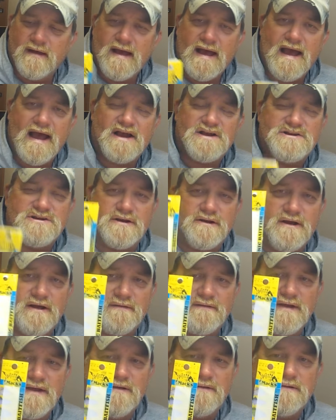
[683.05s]
action
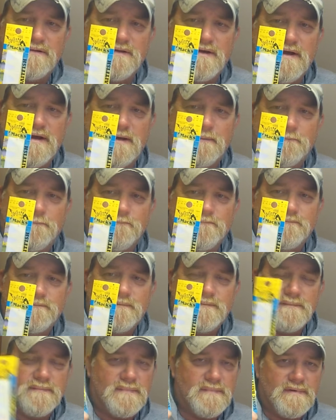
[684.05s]
on the old
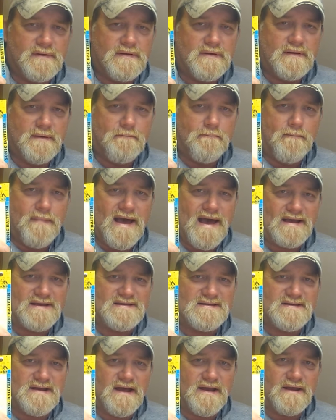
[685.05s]
Mack's
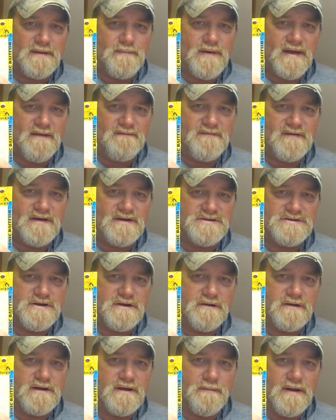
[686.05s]
Sonic Bait Fish
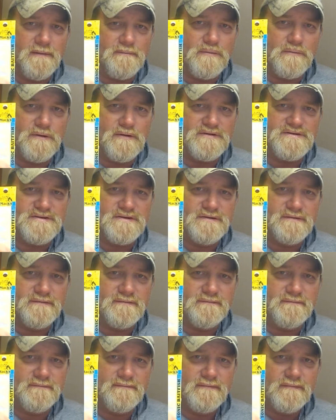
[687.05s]
here coming up real
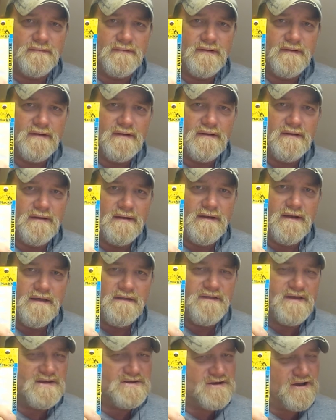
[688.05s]
soon.
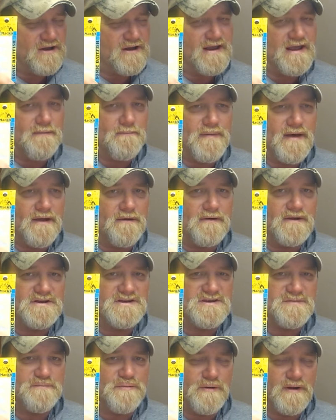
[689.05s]
Things ought to get better as
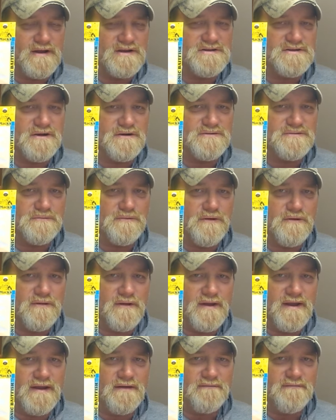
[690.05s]
spring starts
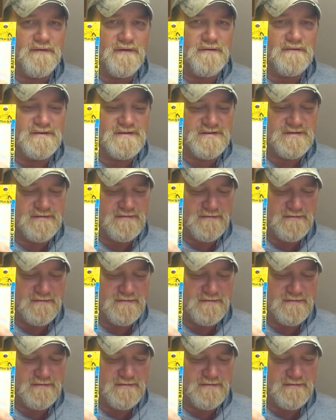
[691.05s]
rolling in, folks.